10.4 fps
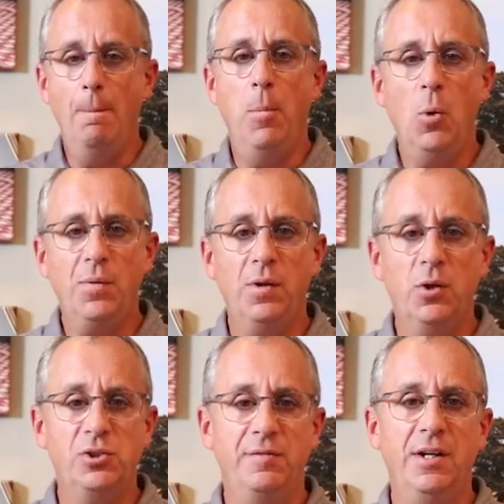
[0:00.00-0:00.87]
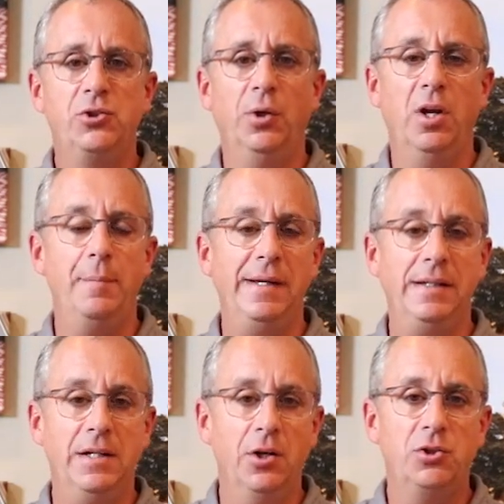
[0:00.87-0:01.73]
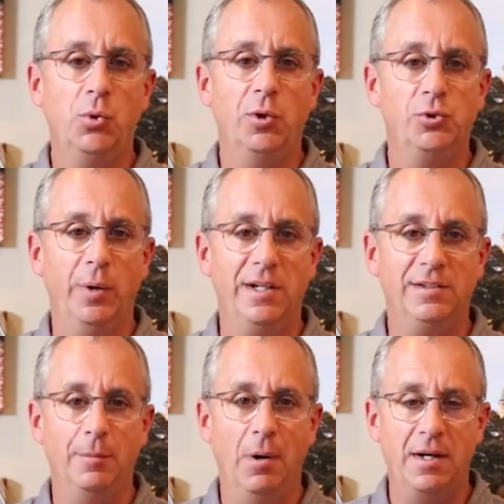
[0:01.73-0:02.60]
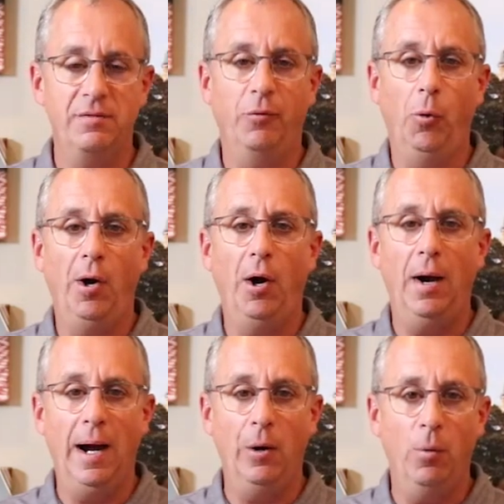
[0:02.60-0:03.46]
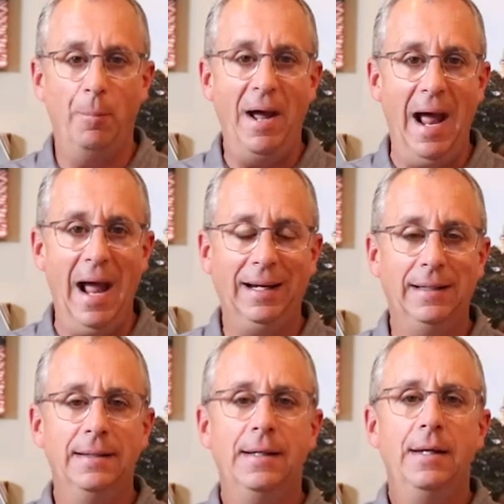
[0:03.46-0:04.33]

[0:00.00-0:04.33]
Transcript: Both of those events are going to be geared towards raising money for our Iowa PAC.